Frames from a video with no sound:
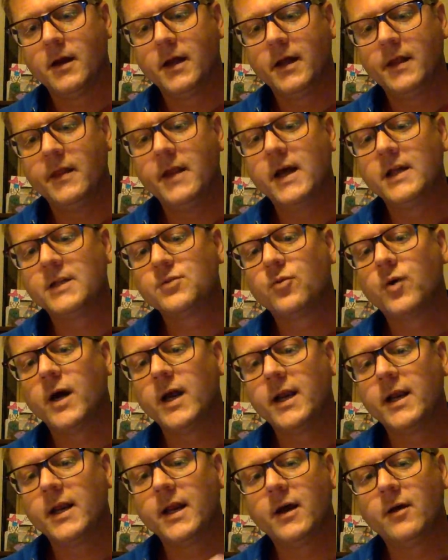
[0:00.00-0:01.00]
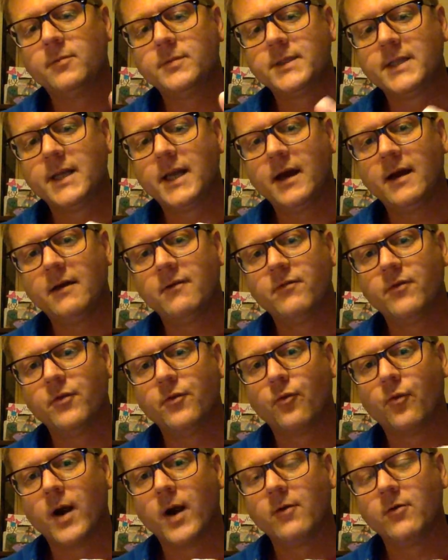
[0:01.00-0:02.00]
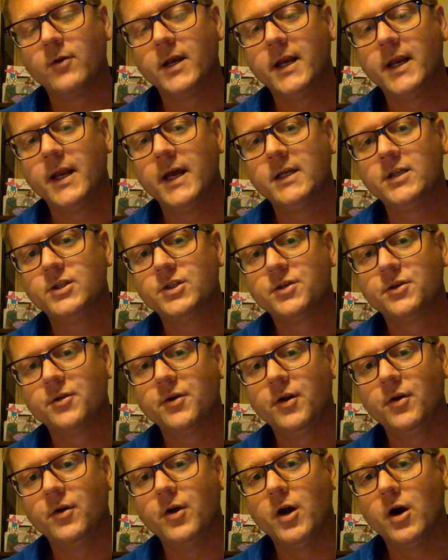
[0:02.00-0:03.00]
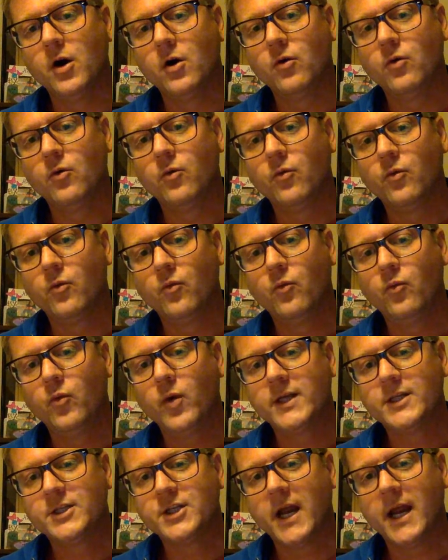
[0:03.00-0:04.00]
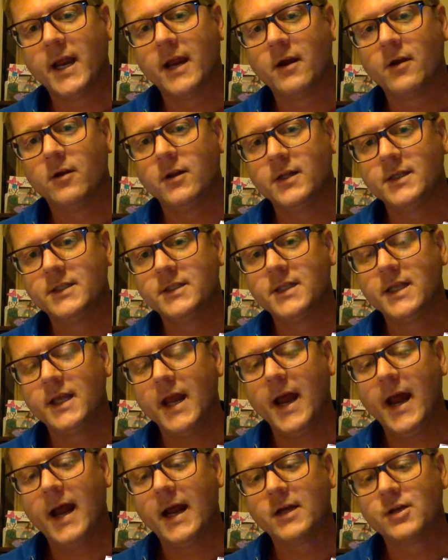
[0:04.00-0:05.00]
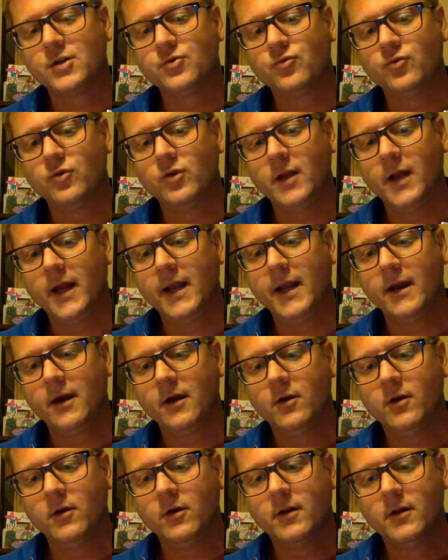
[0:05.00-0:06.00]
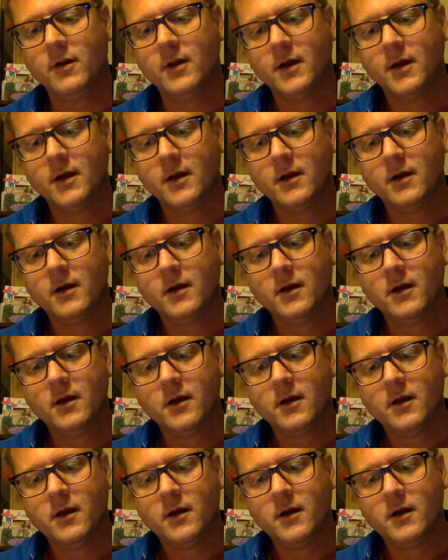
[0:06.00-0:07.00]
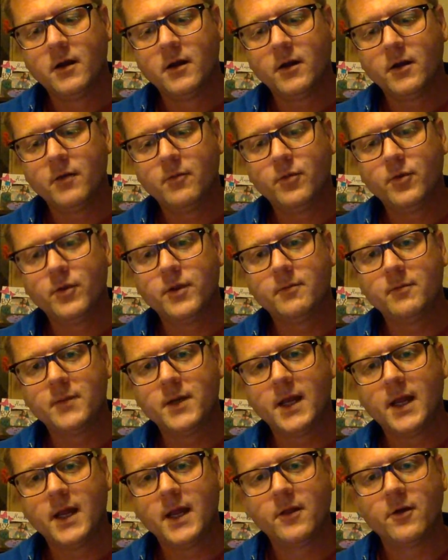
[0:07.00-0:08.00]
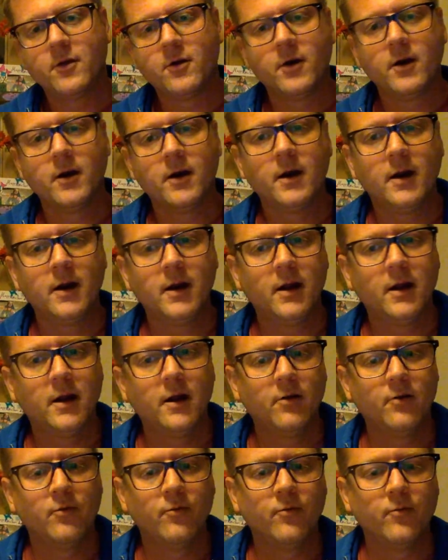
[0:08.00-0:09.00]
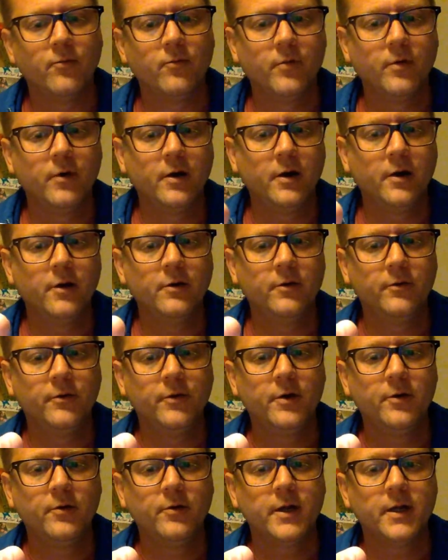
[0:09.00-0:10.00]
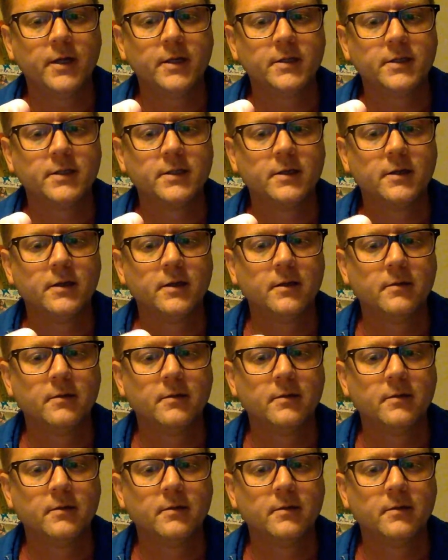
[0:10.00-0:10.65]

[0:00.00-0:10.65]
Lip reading: And that's why it helps to have the rounded edge, so you know which angle is the actual angle. Put them together and you'll notice,